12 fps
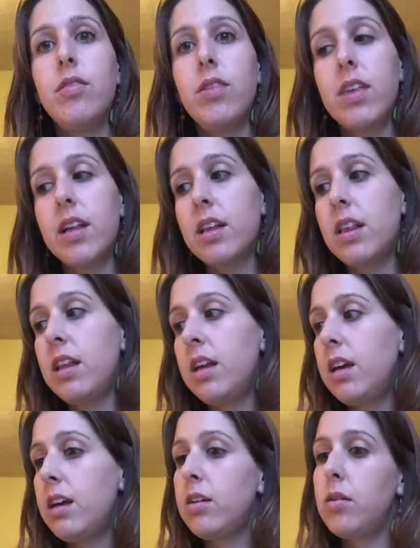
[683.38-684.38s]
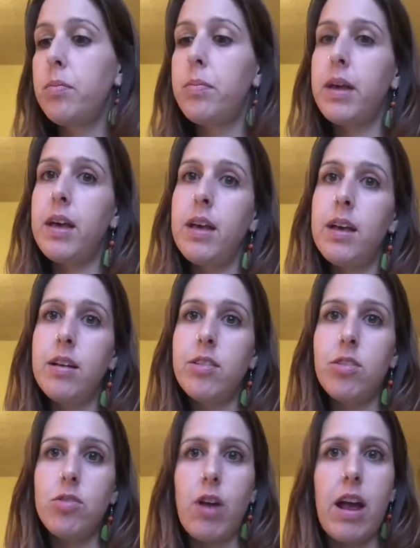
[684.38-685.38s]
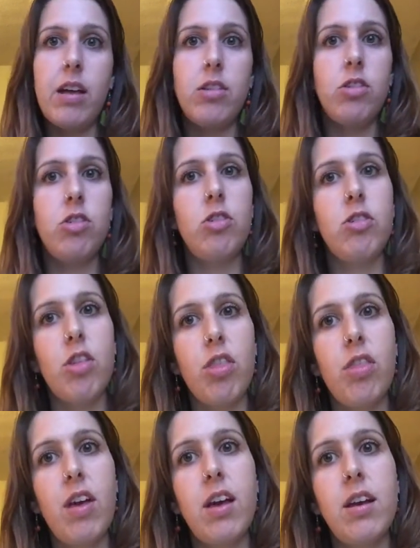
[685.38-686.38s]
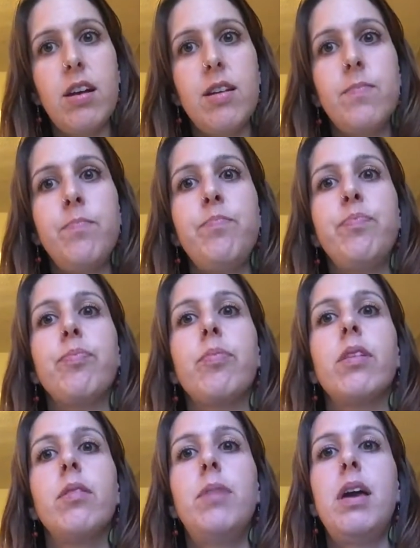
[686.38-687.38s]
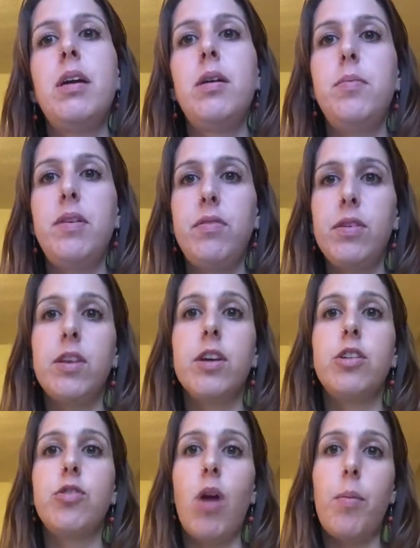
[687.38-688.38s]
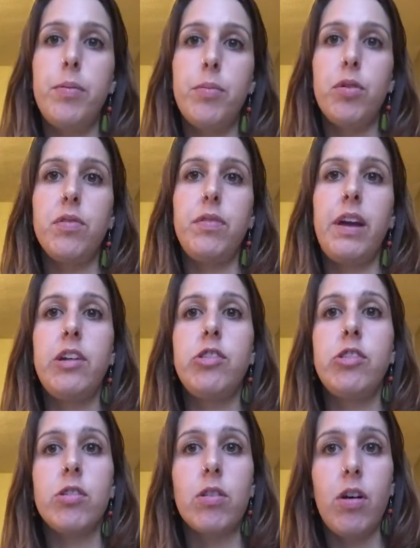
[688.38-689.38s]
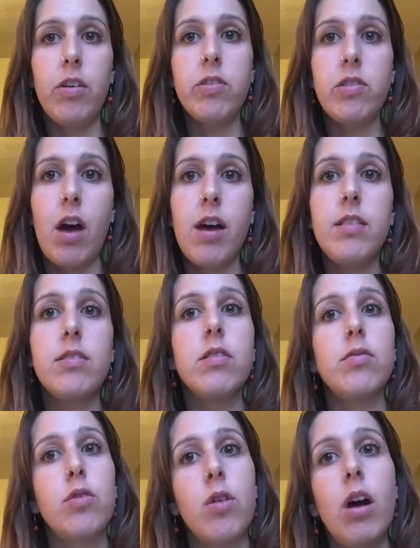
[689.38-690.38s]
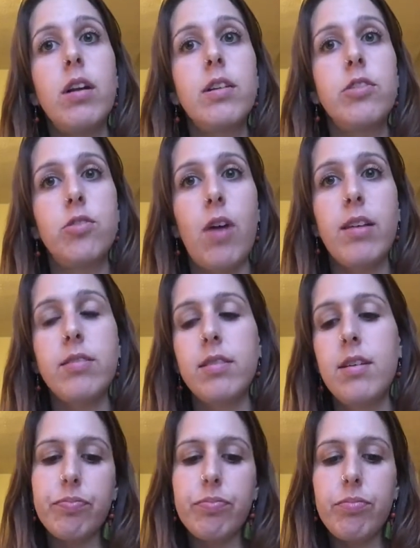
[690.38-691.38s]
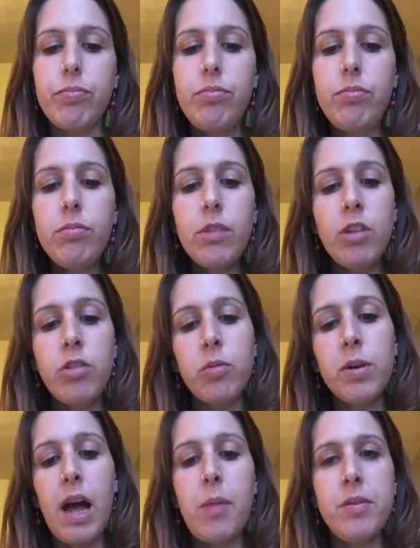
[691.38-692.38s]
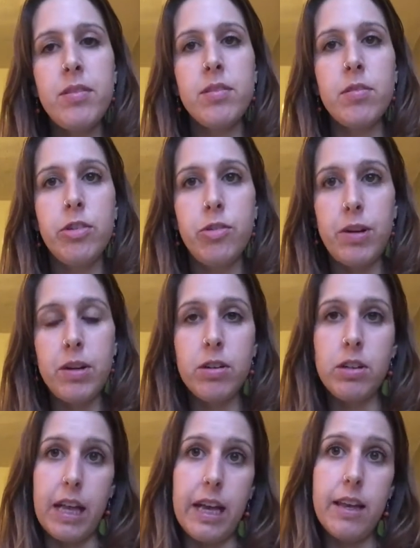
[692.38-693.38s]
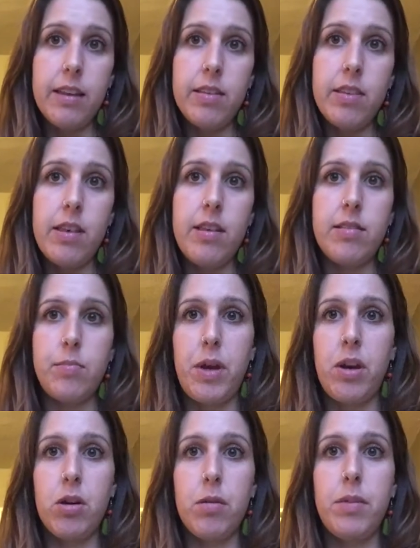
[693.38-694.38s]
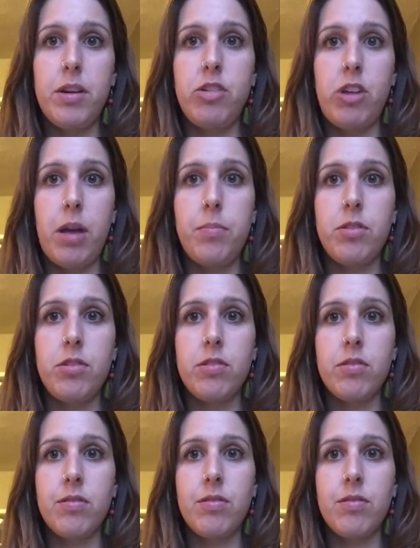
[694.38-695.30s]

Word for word: feeling a little bit stretched thin, maybe feeling a drop in motivation, are all signs of chronic stress. And so what happens is our adrenal glands, these pyramid-shaped